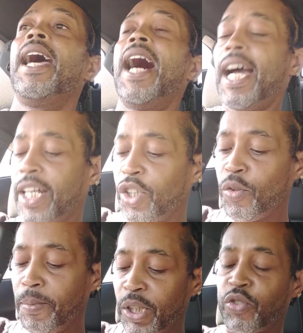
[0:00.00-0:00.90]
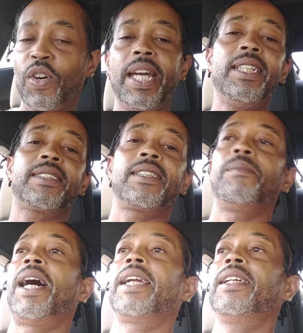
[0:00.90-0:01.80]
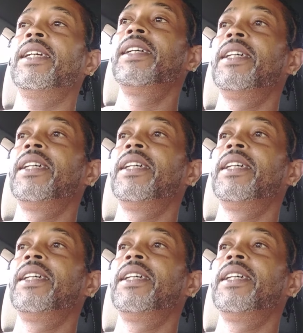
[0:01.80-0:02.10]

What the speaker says: How can you be training somebody